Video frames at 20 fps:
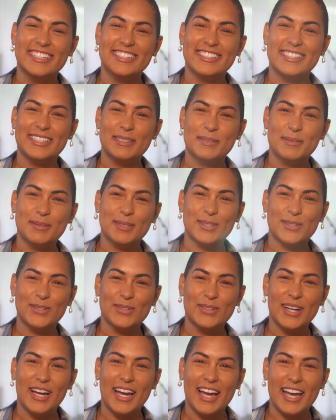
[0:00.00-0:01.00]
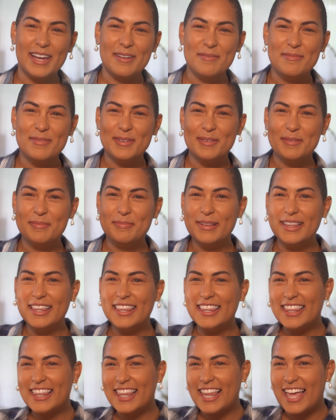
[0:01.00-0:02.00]
subscriber
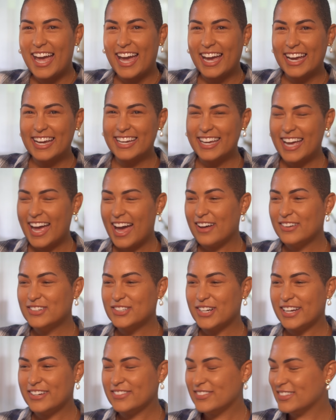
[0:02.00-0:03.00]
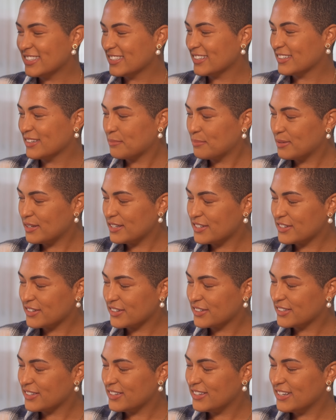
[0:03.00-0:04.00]
plaque. I'll try to insert a
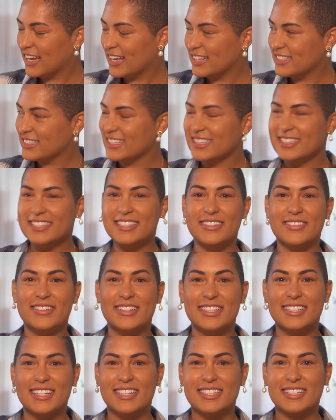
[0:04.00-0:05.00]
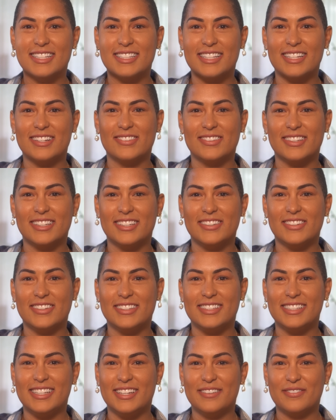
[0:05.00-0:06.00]
picture so you guys can see what it says because I don't think you
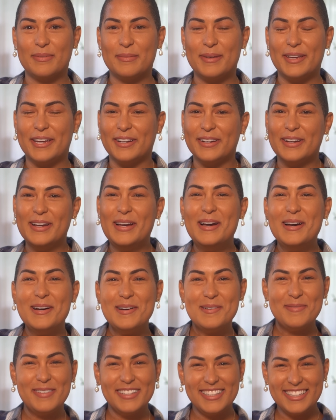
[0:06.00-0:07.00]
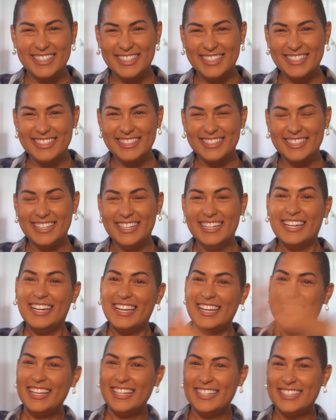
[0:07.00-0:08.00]
can see it from here. But this
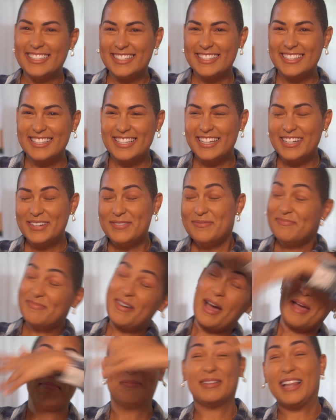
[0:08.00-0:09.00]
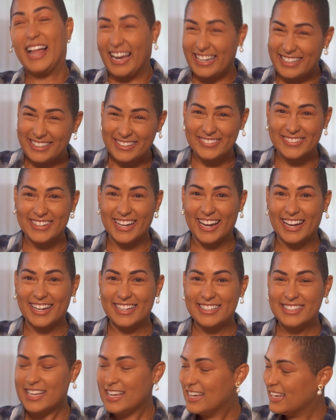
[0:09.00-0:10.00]
is my plaque, you
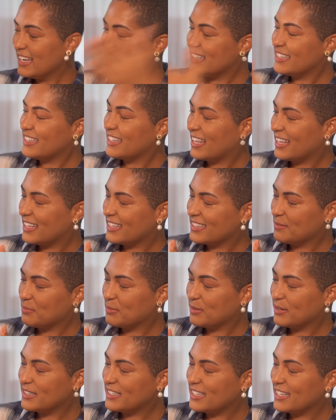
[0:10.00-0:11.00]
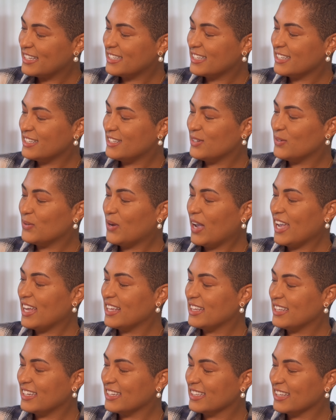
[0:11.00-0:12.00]
guys. It says, presented to
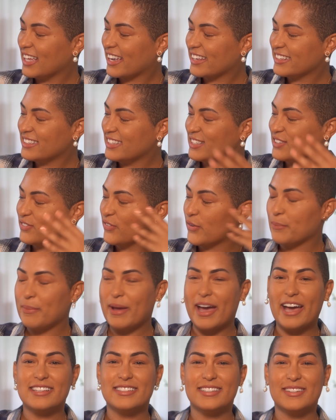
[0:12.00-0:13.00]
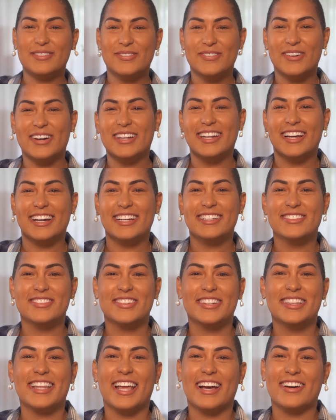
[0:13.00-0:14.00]
Hayley Alexis for passing
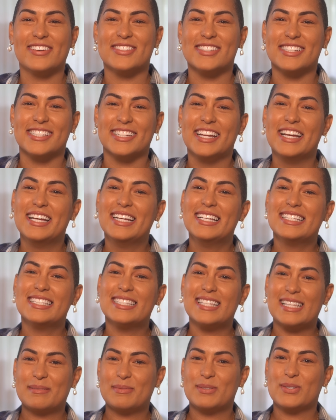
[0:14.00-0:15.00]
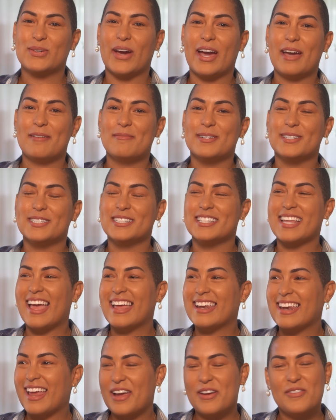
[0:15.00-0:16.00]
100,000 subscribers
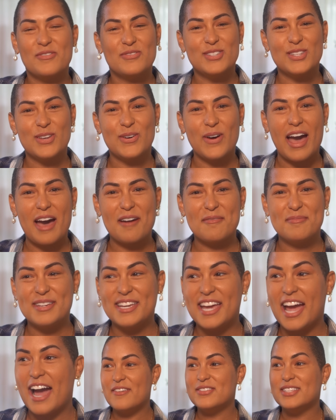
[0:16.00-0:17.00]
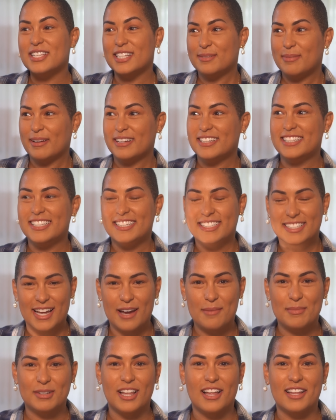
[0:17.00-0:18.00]
and I'm so happy. I was expecting it to
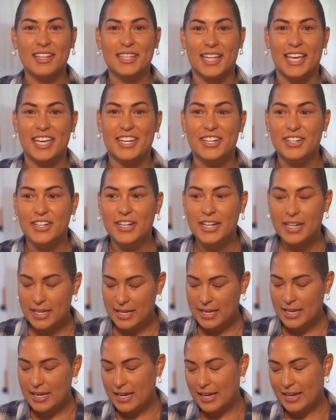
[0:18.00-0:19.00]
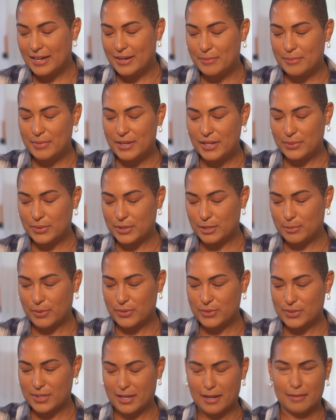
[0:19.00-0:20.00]
come a lot later. Um, it was
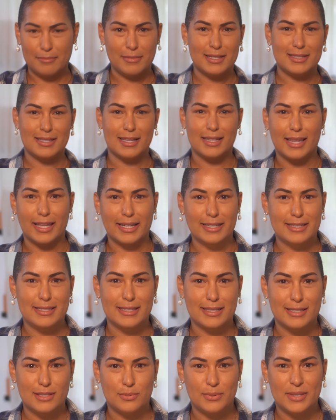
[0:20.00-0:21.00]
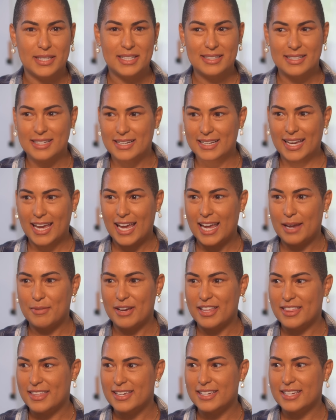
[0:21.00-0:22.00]
supposed to come, they said, in like six weeks, and it came,
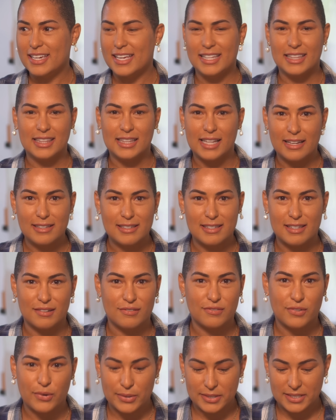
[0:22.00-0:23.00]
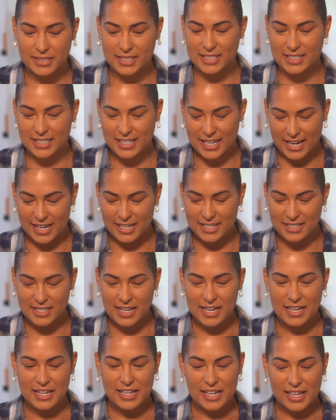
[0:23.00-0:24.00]
I think, in less than 14 days.
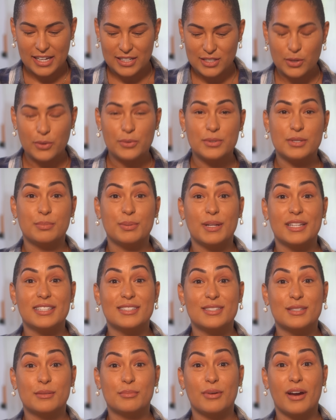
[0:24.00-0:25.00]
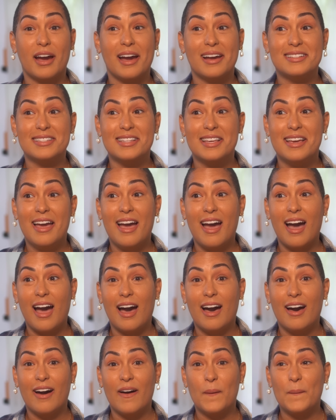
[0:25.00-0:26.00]
And so it was a pleasant surprise.
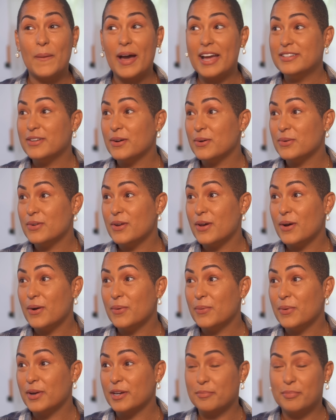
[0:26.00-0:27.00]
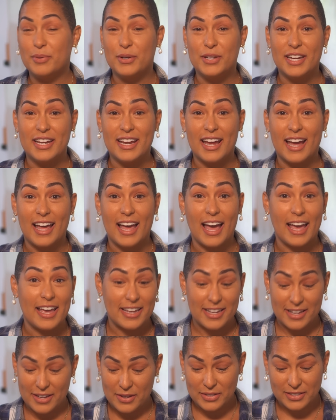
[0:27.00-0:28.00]
Uh, I don't know where to put it.
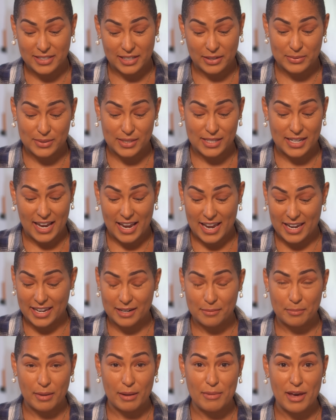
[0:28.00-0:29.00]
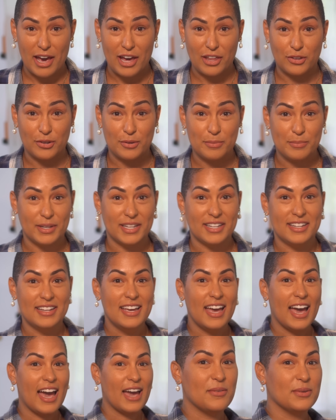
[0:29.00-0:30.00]
I said I was going to hang it in my bathroom, but
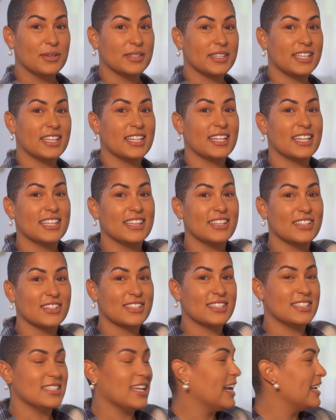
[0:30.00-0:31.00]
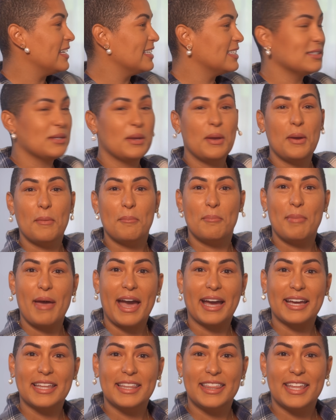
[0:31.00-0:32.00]
I really think it looks nice
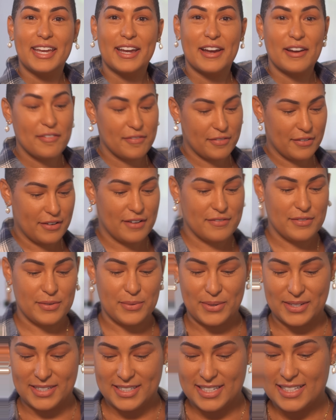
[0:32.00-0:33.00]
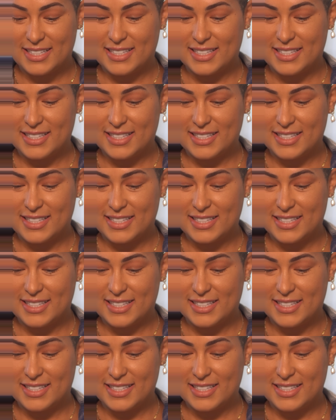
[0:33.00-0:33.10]
back there for everyone to